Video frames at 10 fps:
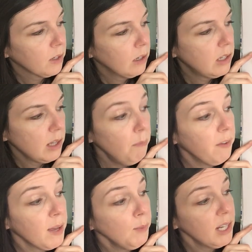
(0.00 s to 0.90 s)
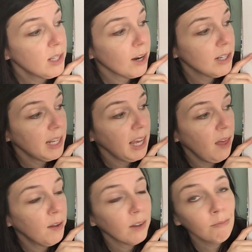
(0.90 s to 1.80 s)
Some families are
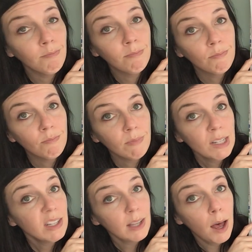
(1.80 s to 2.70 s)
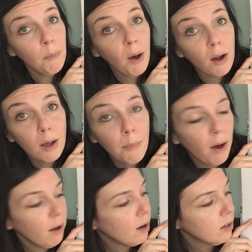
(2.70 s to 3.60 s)
together, some are
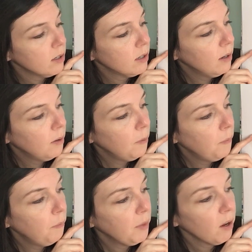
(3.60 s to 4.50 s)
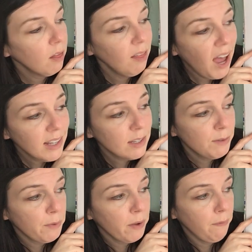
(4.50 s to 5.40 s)
apart. There are lots of
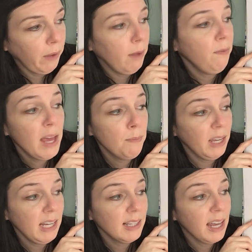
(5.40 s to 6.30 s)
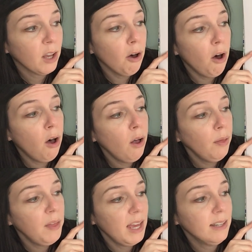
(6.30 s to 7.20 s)
different families, like
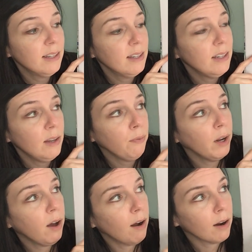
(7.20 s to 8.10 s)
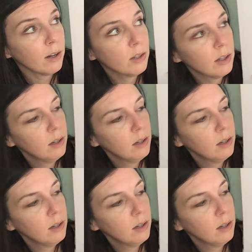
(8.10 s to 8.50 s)
all this different art.